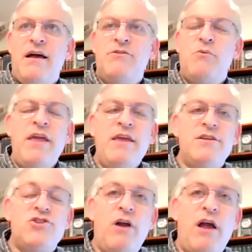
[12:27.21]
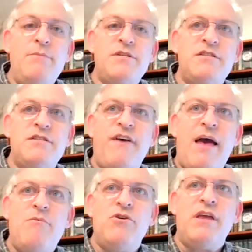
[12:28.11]
uh, the way he describes his
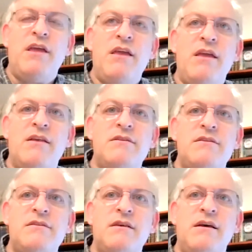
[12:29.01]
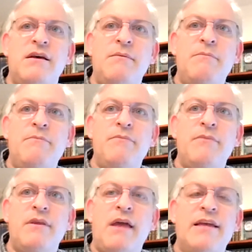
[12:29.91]
family, it's, um,